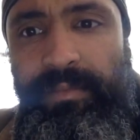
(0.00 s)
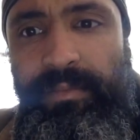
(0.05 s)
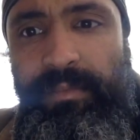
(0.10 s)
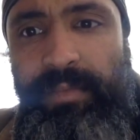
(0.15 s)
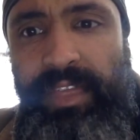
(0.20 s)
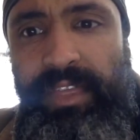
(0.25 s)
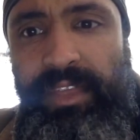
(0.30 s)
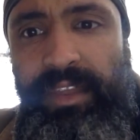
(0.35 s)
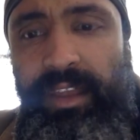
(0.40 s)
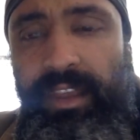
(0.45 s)

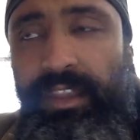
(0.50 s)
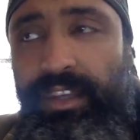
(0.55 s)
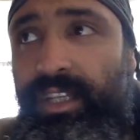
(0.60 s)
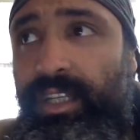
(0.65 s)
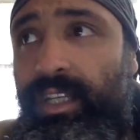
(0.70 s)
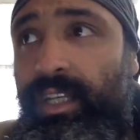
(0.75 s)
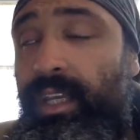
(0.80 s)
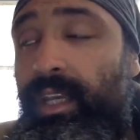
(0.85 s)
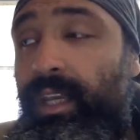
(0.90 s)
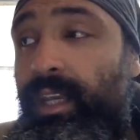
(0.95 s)

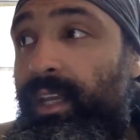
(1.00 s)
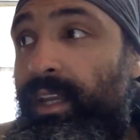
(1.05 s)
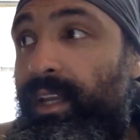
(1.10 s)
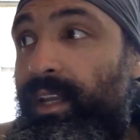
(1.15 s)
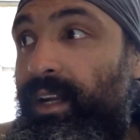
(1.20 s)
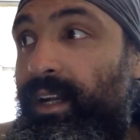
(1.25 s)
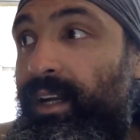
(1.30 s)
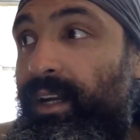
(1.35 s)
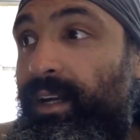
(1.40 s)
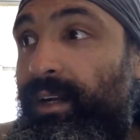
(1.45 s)
methodology,
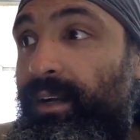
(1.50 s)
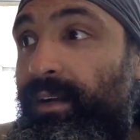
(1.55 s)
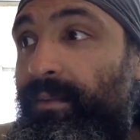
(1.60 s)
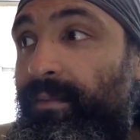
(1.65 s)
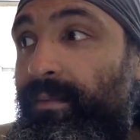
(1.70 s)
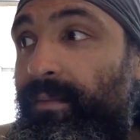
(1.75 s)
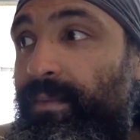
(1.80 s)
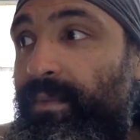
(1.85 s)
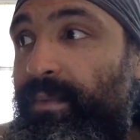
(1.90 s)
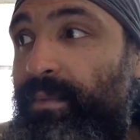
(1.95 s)

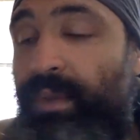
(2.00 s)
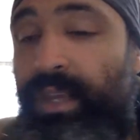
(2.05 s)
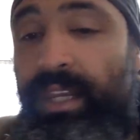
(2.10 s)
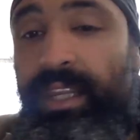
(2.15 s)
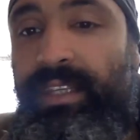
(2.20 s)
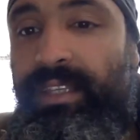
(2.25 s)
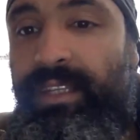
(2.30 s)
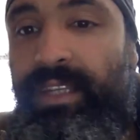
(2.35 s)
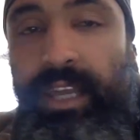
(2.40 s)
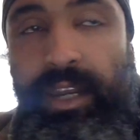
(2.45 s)
but
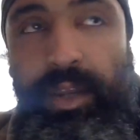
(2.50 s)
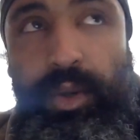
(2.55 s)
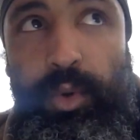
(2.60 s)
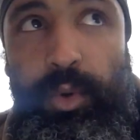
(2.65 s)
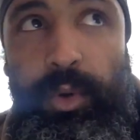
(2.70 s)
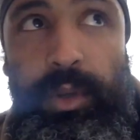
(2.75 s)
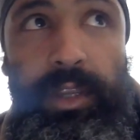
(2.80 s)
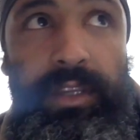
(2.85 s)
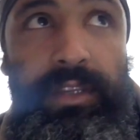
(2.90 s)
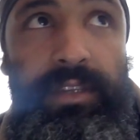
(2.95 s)
it's not
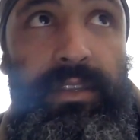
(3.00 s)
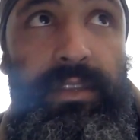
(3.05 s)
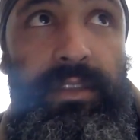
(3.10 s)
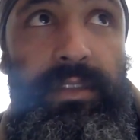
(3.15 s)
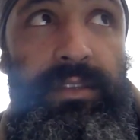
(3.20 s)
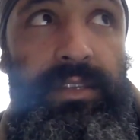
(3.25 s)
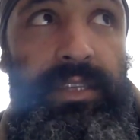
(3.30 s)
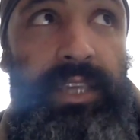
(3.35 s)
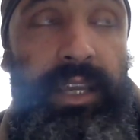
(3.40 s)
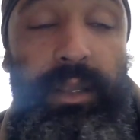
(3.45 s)
according to
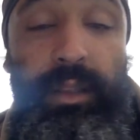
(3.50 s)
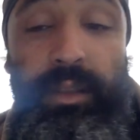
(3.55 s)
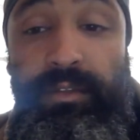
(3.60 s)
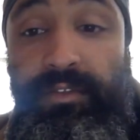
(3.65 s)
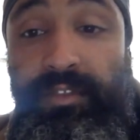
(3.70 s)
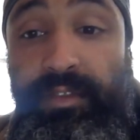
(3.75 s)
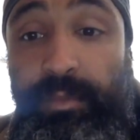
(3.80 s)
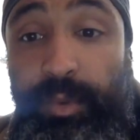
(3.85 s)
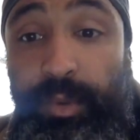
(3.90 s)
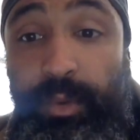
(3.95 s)
the cycle
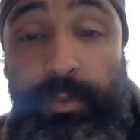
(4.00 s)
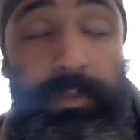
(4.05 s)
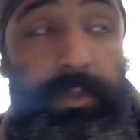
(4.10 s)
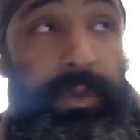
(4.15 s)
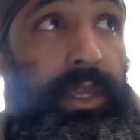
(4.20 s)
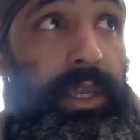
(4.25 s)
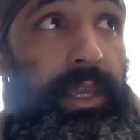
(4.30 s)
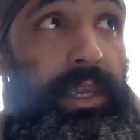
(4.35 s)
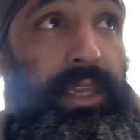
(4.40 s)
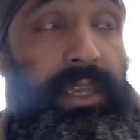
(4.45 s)
of the moon.
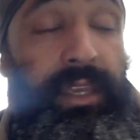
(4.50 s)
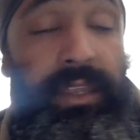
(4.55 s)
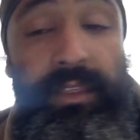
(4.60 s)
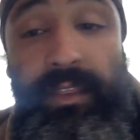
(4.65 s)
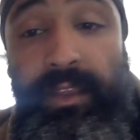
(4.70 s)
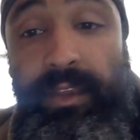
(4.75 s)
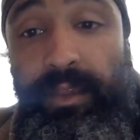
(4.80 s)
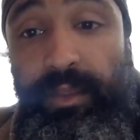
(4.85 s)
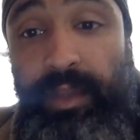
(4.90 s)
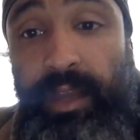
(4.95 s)

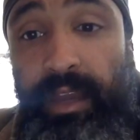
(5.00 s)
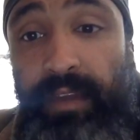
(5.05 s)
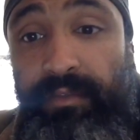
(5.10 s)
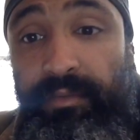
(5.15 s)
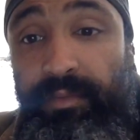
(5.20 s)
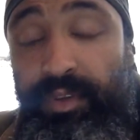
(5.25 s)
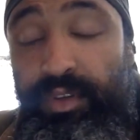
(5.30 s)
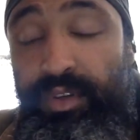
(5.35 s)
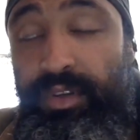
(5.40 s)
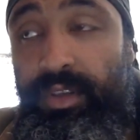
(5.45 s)
They either have
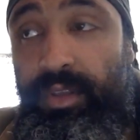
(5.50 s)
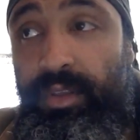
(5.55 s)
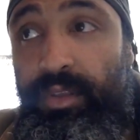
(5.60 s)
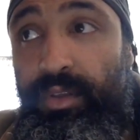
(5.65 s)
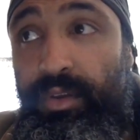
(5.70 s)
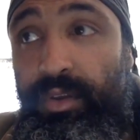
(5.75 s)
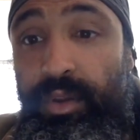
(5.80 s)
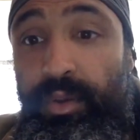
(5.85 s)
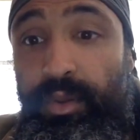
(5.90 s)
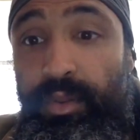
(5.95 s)
usually
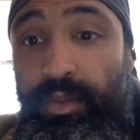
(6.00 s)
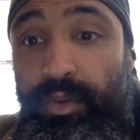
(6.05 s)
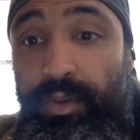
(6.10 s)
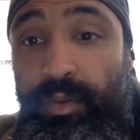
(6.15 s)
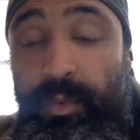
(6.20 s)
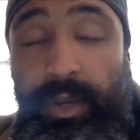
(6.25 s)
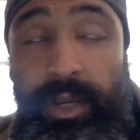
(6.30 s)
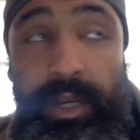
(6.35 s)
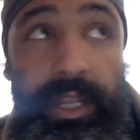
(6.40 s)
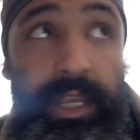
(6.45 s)
30 or
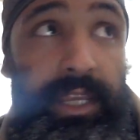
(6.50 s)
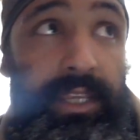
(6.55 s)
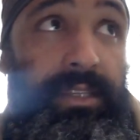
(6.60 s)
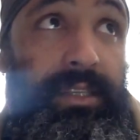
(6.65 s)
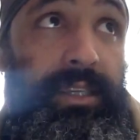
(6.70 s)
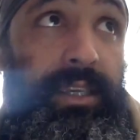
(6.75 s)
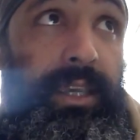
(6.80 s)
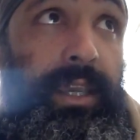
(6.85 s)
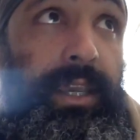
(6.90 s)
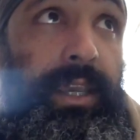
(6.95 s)
31
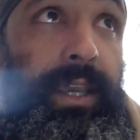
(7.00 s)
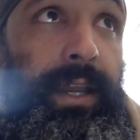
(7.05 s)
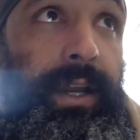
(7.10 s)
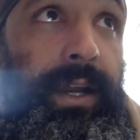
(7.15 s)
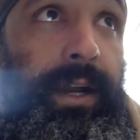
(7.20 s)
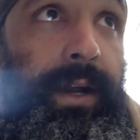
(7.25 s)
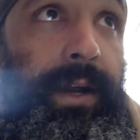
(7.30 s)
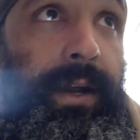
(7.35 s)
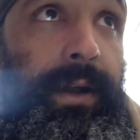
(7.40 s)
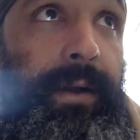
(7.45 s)
days.
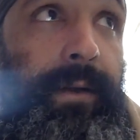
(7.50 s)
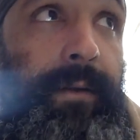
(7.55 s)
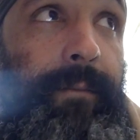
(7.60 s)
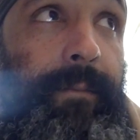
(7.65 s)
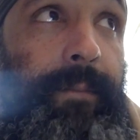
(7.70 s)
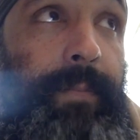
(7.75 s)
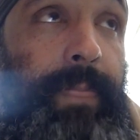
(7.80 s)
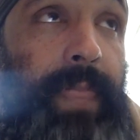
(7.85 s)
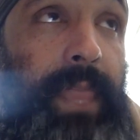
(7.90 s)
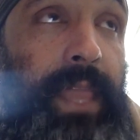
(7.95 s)

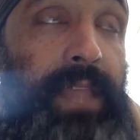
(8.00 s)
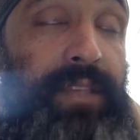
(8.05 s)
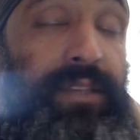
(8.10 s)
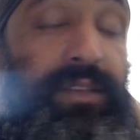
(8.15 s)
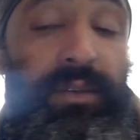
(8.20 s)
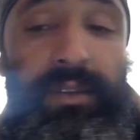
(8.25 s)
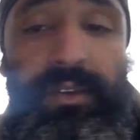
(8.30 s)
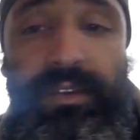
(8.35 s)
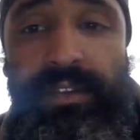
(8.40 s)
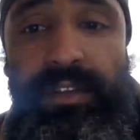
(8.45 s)
And
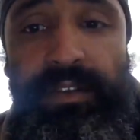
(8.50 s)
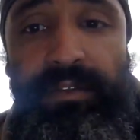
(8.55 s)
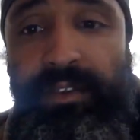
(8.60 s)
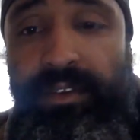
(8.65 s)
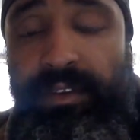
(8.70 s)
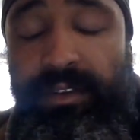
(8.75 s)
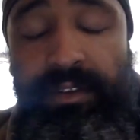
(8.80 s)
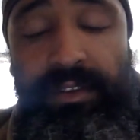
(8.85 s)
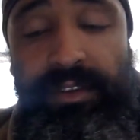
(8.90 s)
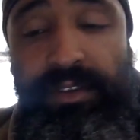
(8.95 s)
so there's a
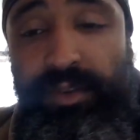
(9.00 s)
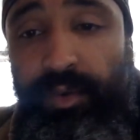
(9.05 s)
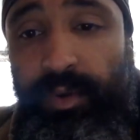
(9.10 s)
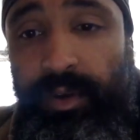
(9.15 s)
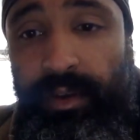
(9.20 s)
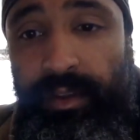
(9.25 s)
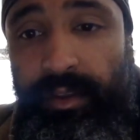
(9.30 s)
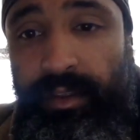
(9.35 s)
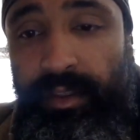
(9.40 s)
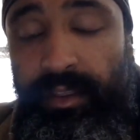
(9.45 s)
different
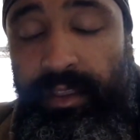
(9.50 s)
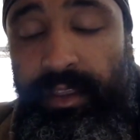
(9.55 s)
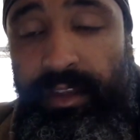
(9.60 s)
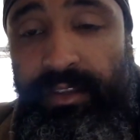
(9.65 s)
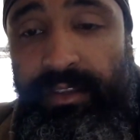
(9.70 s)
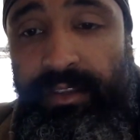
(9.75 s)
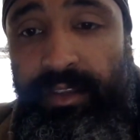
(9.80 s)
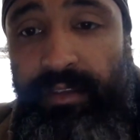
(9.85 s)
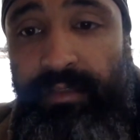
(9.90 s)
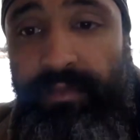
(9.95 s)
story
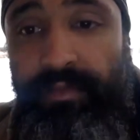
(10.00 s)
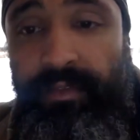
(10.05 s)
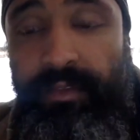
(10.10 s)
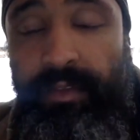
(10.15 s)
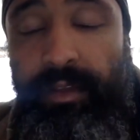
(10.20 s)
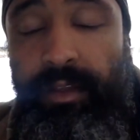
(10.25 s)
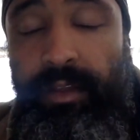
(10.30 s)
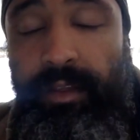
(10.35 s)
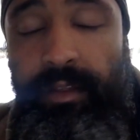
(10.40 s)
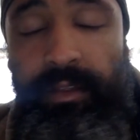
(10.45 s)
that's
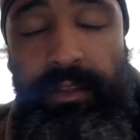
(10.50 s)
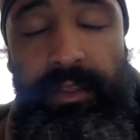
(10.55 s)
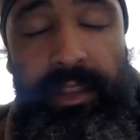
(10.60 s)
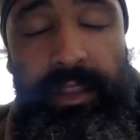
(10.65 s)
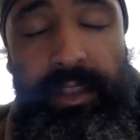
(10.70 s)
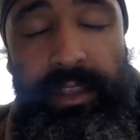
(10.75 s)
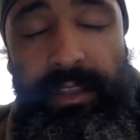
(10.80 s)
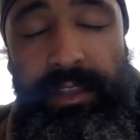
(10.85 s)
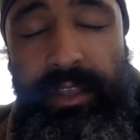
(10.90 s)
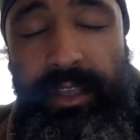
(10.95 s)

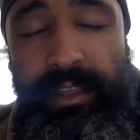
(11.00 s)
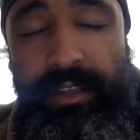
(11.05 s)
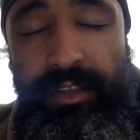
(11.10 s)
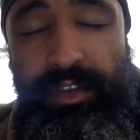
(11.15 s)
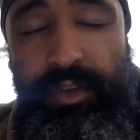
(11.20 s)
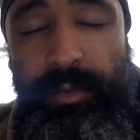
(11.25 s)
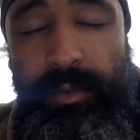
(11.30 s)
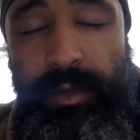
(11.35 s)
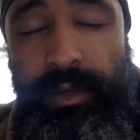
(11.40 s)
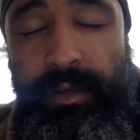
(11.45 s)

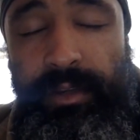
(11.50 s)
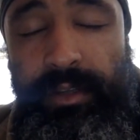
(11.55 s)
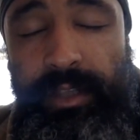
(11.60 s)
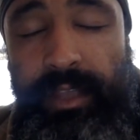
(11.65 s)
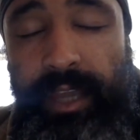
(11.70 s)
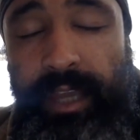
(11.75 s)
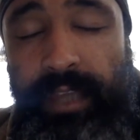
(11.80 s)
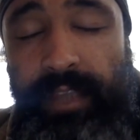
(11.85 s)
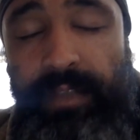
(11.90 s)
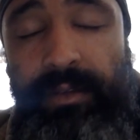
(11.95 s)
attributed to
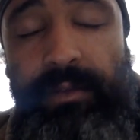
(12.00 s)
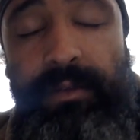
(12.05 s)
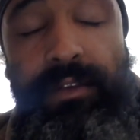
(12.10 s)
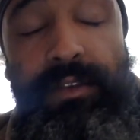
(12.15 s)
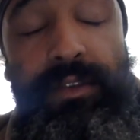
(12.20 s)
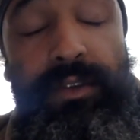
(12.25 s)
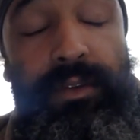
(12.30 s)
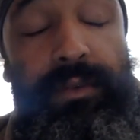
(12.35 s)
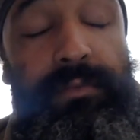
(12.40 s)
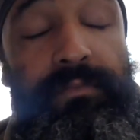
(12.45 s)
that.
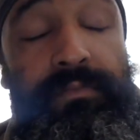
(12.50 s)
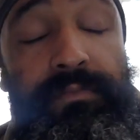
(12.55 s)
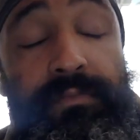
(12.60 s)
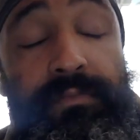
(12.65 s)
So,